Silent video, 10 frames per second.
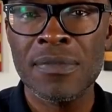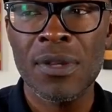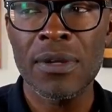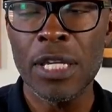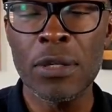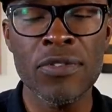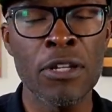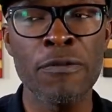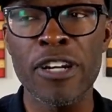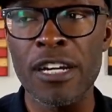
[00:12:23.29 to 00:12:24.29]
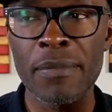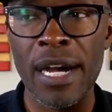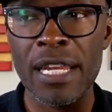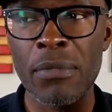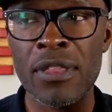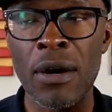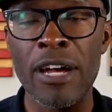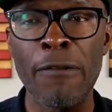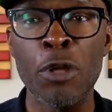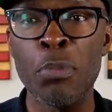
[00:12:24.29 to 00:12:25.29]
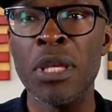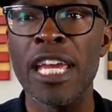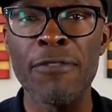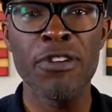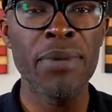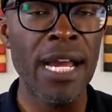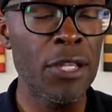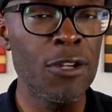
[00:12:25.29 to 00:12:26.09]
Okay, you can stand up for everybody without having to be everybody.